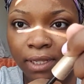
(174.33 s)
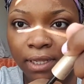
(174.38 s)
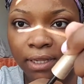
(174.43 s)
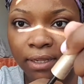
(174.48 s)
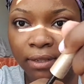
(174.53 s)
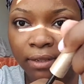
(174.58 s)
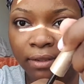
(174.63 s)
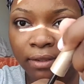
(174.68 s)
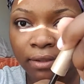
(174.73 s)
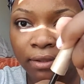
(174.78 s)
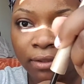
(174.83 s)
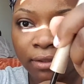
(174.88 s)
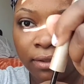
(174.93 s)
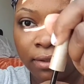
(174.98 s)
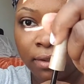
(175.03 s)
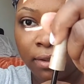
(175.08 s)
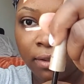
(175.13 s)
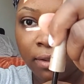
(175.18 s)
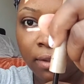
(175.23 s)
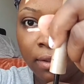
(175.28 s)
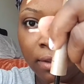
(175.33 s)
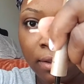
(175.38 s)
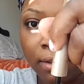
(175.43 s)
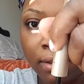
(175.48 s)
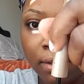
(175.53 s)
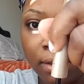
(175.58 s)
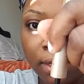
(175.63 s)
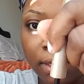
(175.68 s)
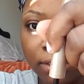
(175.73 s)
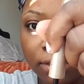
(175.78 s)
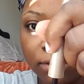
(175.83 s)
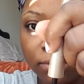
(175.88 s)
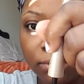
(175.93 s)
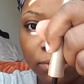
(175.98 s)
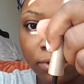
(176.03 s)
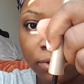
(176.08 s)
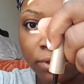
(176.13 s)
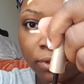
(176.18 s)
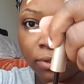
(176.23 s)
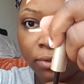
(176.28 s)
Like, let's
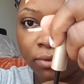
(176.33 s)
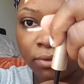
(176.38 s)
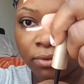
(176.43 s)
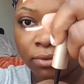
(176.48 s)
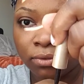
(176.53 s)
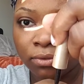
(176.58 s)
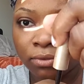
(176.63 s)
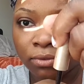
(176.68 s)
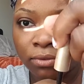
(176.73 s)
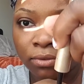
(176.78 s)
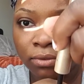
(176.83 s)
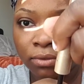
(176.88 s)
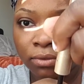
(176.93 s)
do a circle,